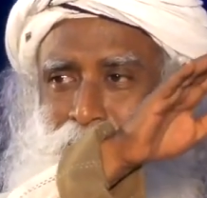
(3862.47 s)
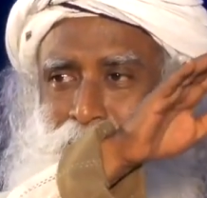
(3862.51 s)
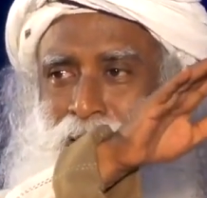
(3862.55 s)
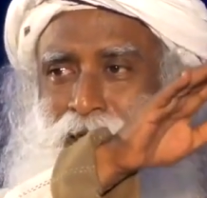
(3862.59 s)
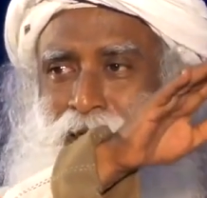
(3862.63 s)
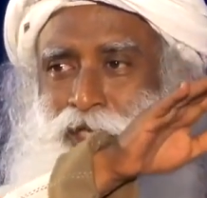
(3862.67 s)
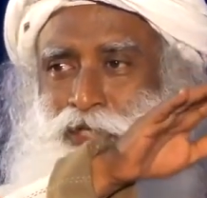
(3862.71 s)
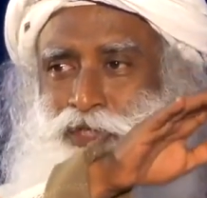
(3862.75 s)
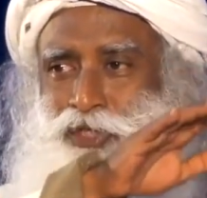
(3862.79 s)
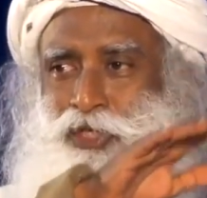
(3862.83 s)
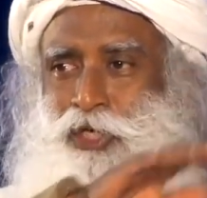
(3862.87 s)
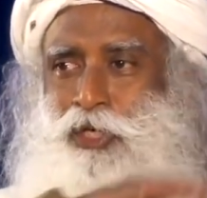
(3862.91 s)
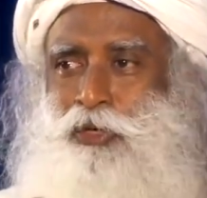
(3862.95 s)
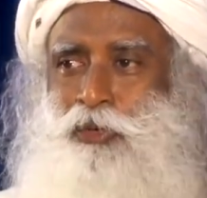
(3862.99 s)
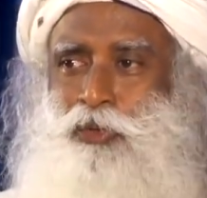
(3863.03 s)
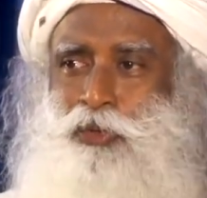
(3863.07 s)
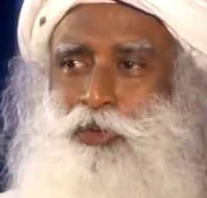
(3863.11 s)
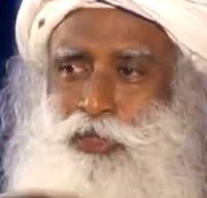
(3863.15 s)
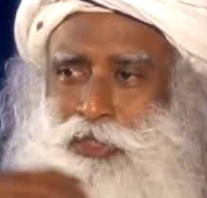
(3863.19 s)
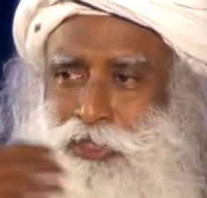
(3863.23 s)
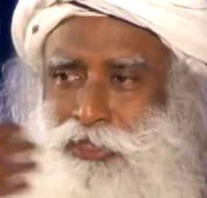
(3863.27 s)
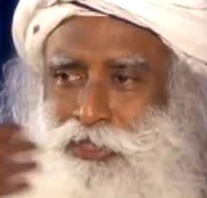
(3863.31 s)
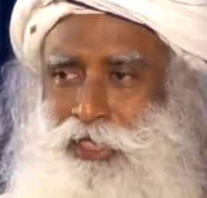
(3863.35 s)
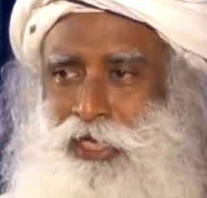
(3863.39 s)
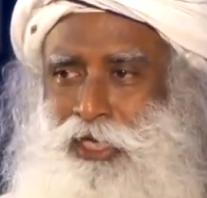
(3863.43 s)
manager who
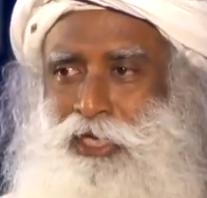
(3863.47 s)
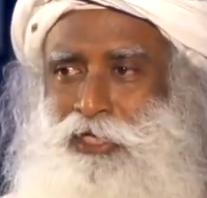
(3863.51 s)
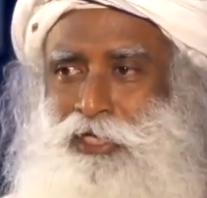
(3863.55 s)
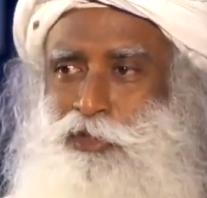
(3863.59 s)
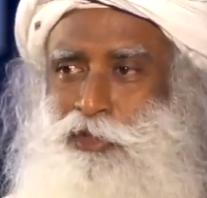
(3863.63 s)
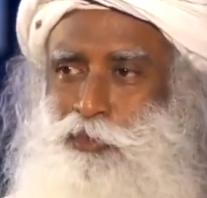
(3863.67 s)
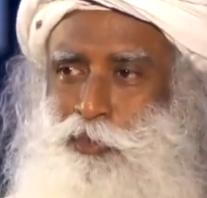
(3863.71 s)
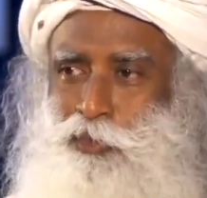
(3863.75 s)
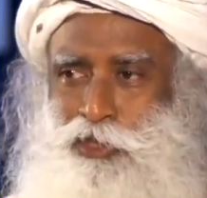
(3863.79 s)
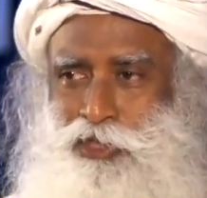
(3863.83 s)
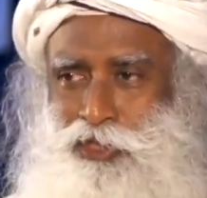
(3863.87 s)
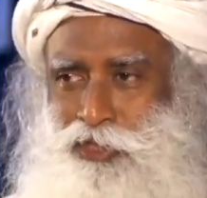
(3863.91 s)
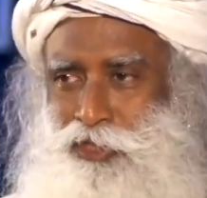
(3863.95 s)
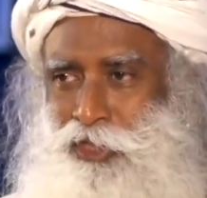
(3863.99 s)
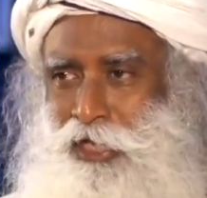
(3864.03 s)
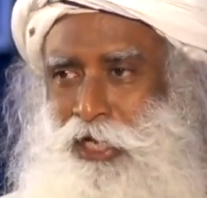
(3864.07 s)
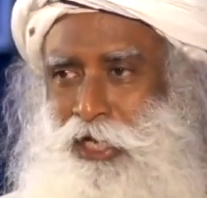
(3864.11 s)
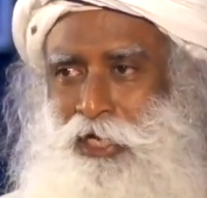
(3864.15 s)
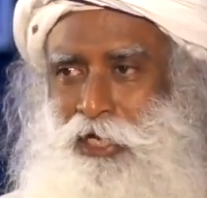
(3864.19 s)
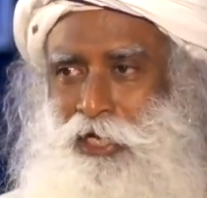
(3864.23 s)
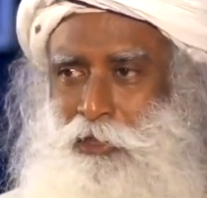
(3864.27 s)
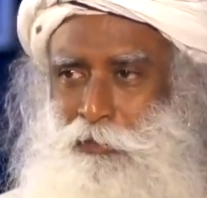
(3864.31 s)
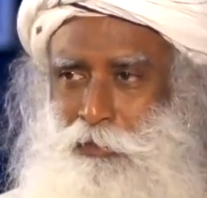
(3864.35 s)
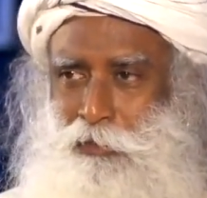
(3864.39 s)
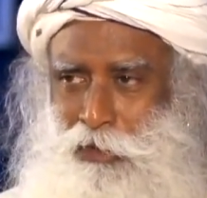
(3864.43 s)
decides which
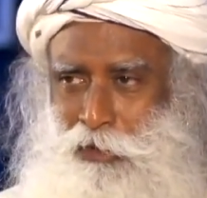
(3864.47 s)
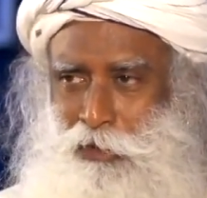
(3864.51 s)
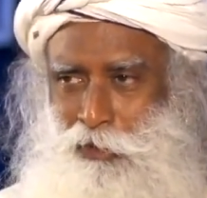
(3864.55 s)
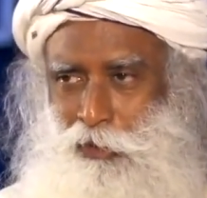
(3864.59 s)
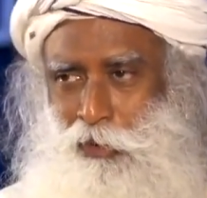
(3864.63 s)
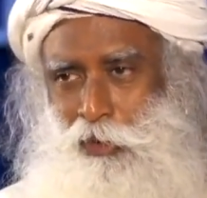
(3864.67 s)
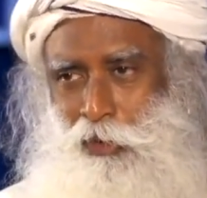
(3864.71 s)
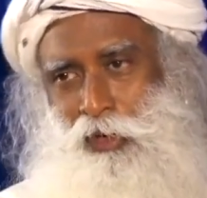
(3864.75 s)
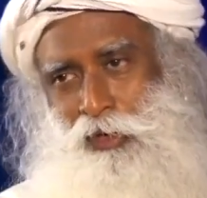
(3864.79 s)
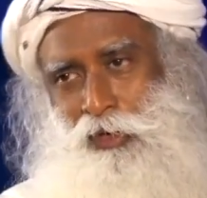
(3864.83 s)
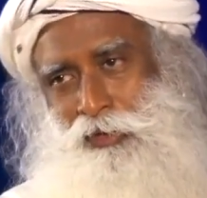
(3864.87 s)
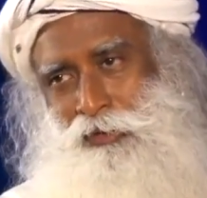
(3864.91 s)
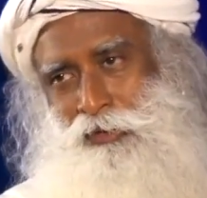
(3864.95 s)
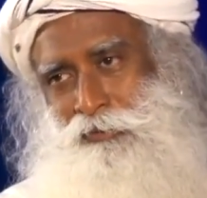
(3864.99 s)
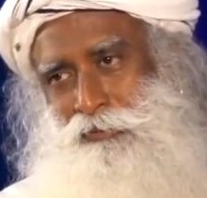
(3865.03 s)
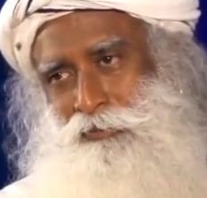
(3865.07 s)
track it will go on.